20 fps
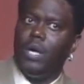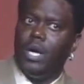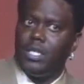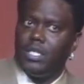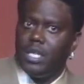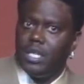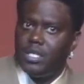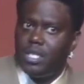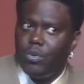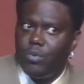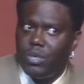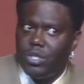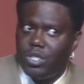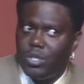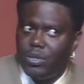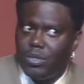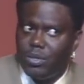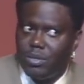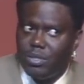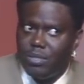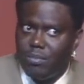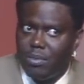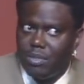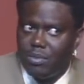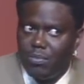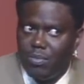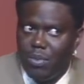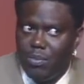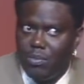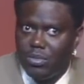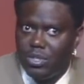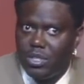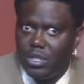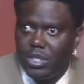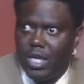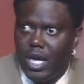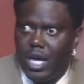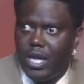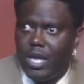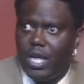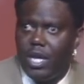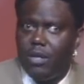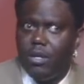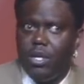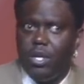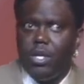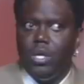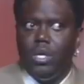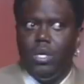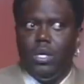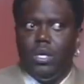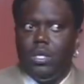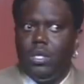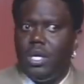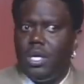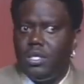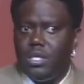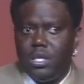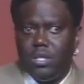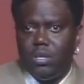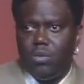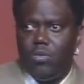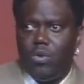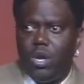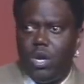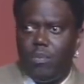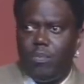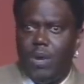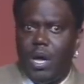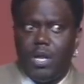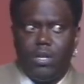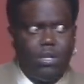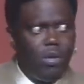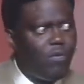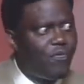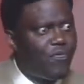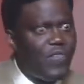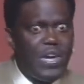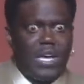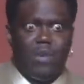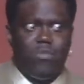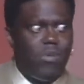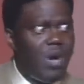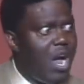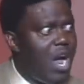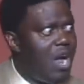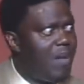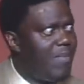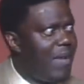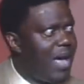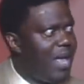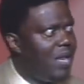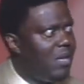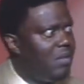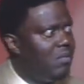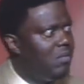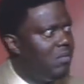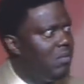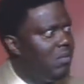I said, auntie, what's she? I said, mom, what's she staring at? No, no, don't worry about it. Don't fucking worry about it.